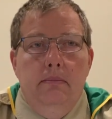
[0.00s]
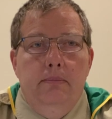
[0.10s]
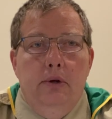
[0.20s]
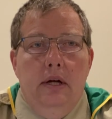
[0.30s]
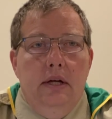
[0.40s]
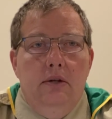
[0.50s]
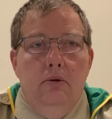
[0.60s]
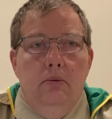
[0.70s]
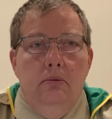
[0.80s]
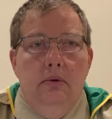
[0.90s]
product
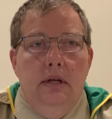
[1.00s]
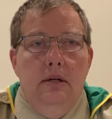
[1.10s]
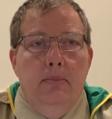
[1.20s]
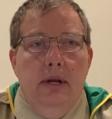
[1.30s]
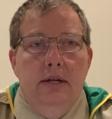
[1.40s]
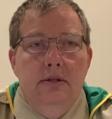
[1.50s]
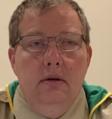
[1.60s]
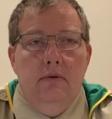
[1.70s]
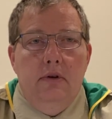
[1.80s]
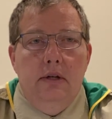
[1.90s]
you need to place
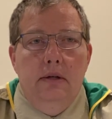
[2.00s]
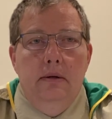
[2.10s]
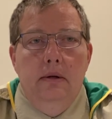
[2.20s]
over it.